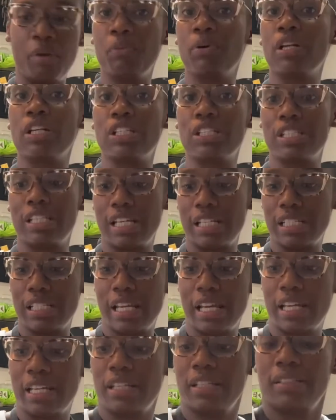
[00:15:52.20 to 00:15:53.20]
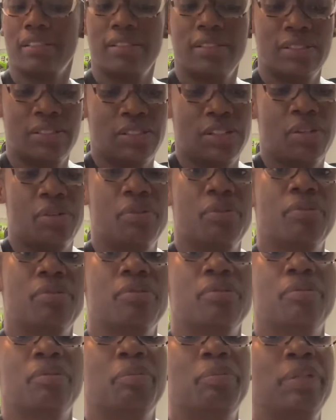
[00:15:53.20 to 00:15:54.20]
want it to taste like it. So
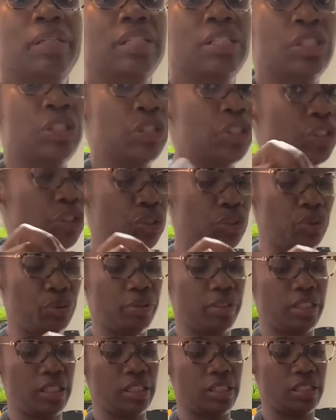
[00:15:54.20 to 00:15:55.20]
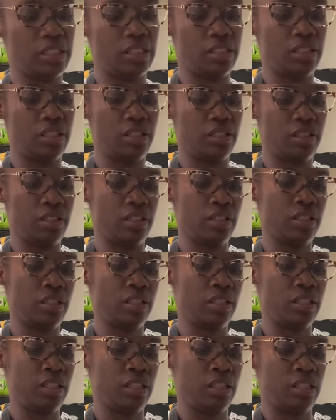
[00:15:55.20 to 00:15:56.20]
we're putting 2 of these in here
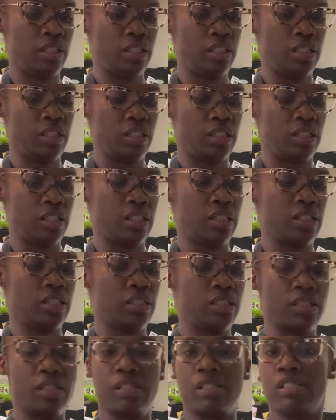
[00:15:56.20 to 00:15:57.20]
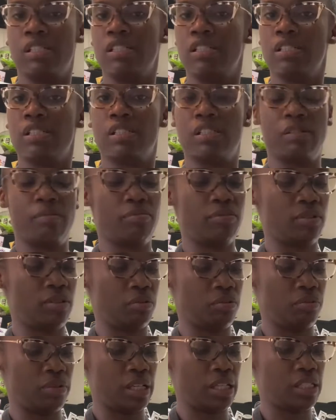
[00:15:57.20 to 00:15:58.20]
because it's gonna season up the
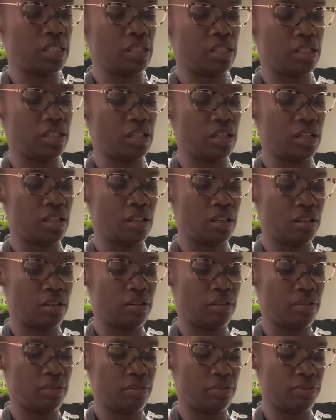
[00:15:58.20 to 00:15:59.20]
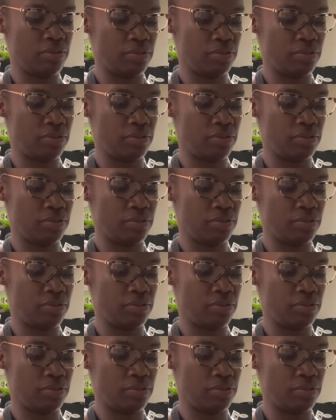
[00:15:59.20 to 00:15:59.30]
rest of